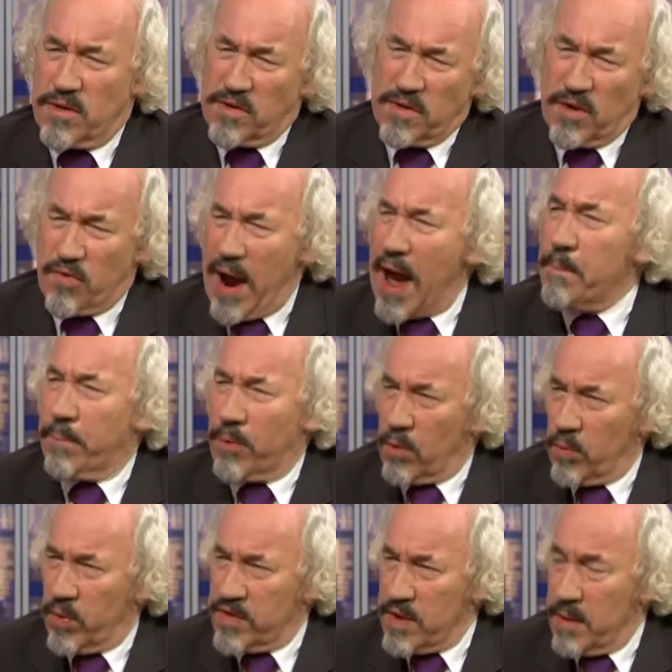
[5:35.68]
grapple
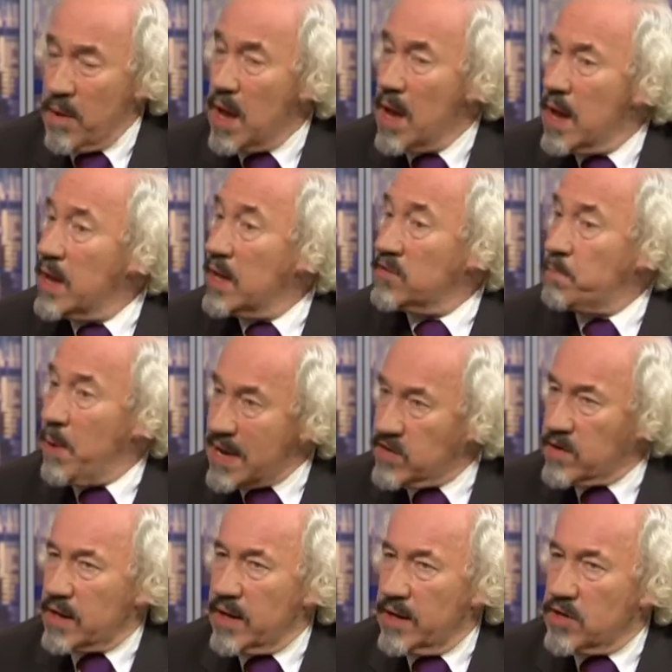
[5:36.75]
with him. He's
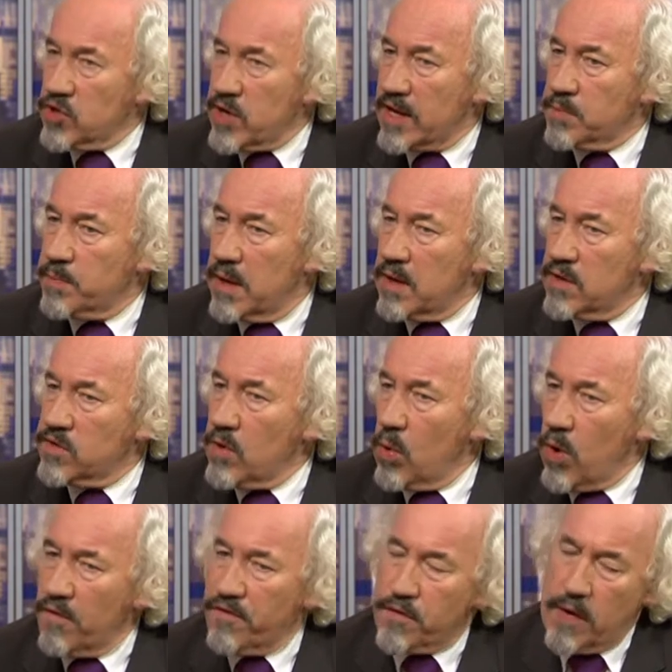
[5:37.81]
basically, Shakespeare,
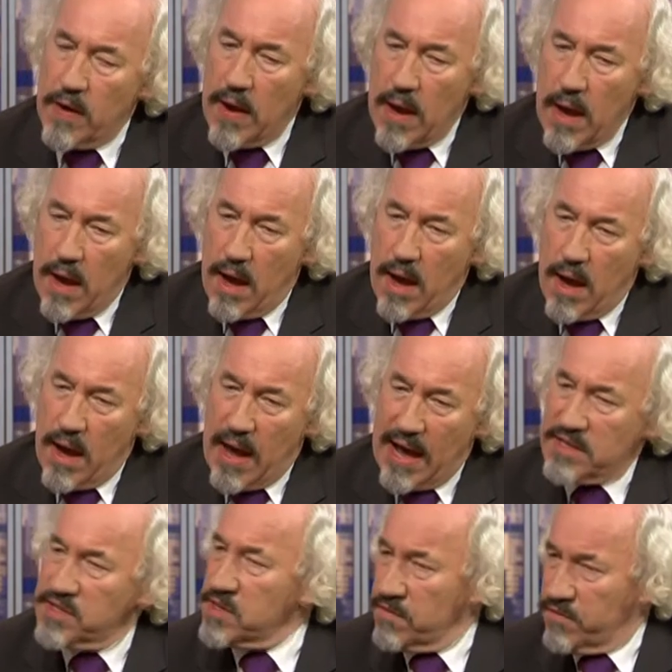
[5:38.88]
so often,
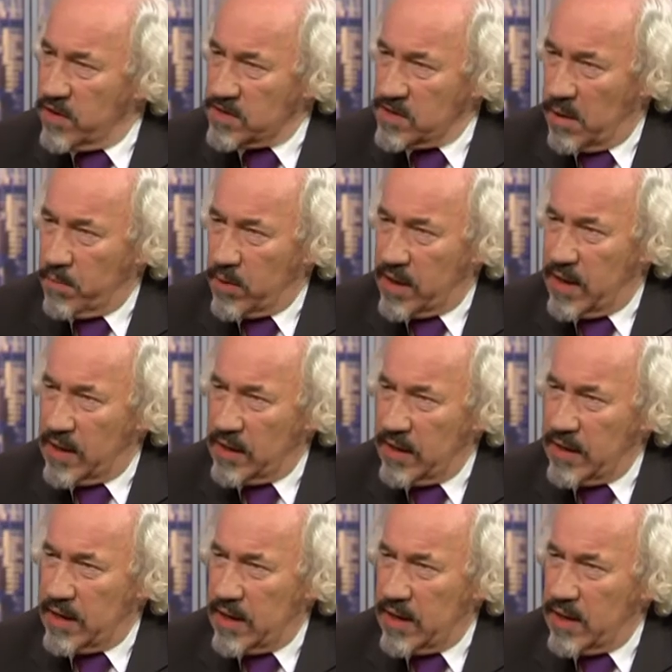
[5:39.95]
as in, for example,
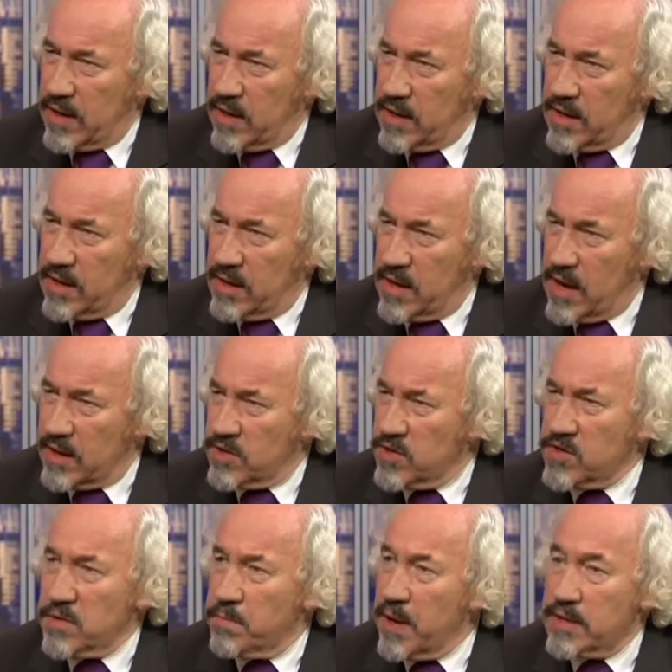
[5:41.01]
King Lear, he
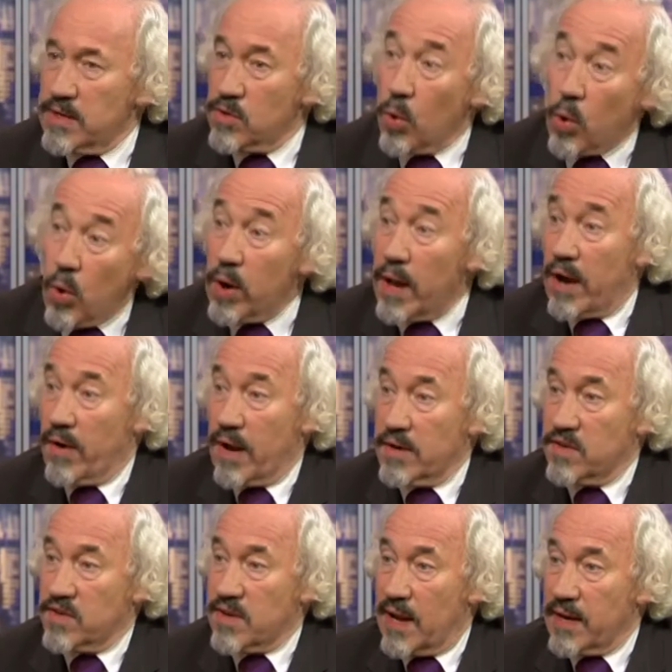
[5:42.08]
anticipated all our
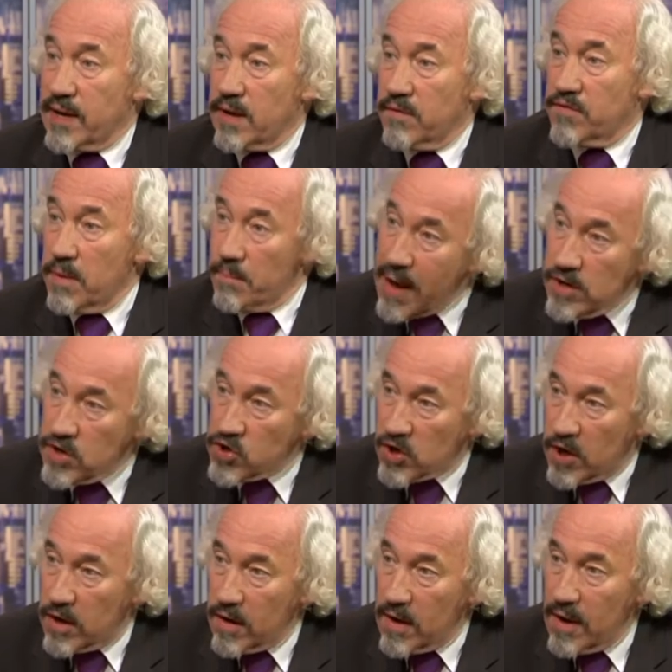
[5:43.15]
understanding of
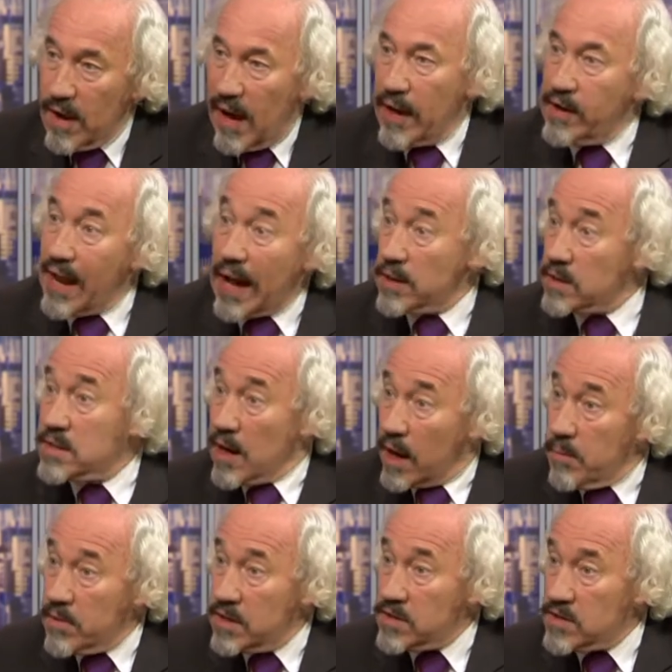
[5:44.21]
dementia and
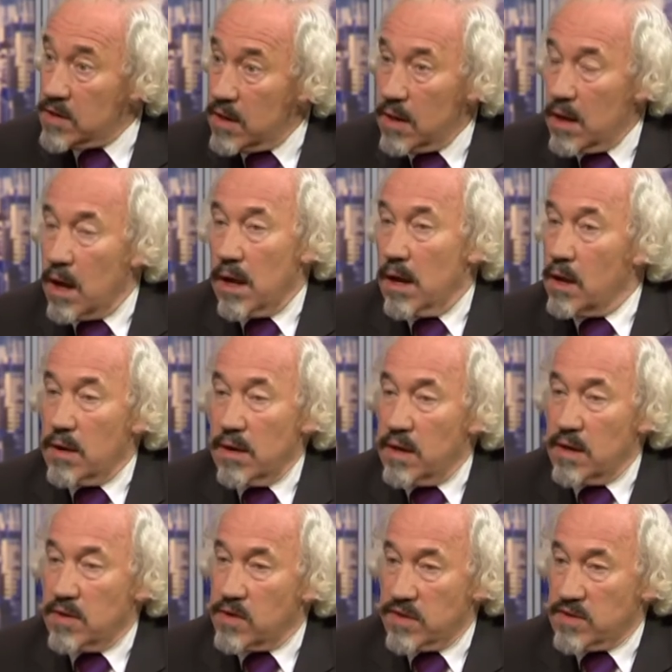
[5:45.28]
Alzheimer's.
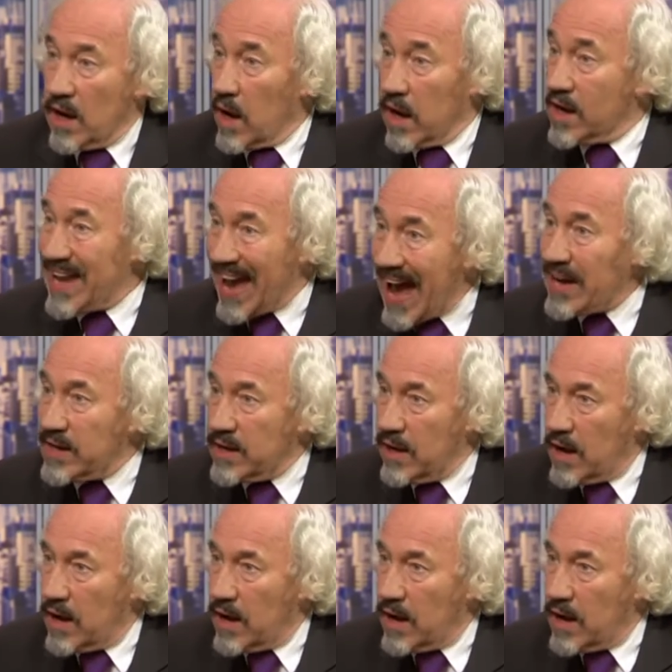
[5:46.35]
It's uncanny